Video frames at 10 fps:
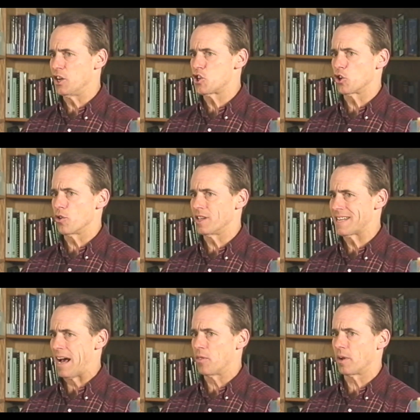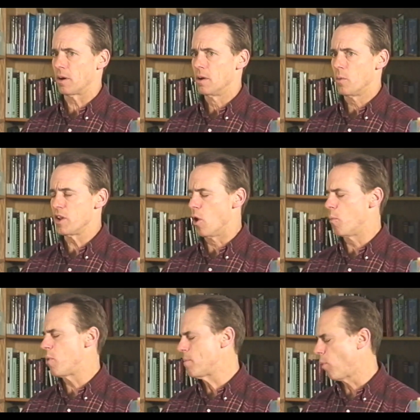literature that's out there. We
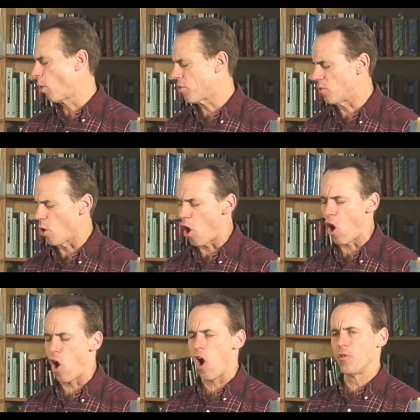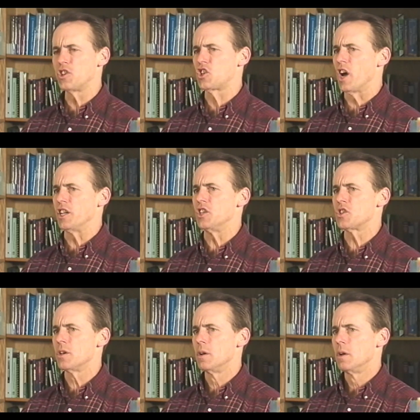pour through all the
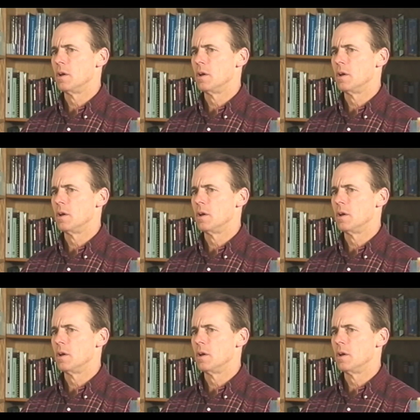studies,